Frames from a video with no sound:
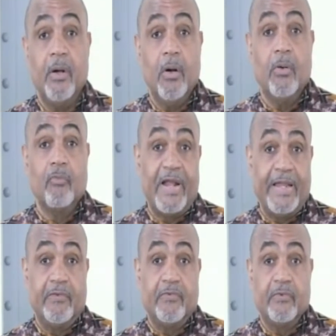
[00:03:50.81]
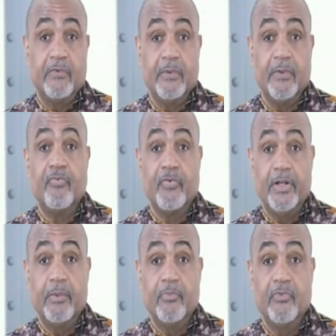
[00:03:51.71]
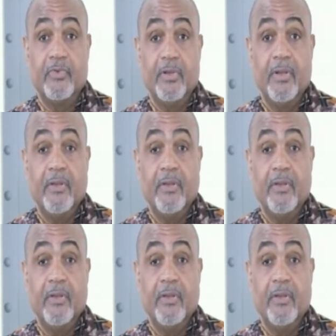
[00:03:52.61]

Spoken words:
all rights and freedoms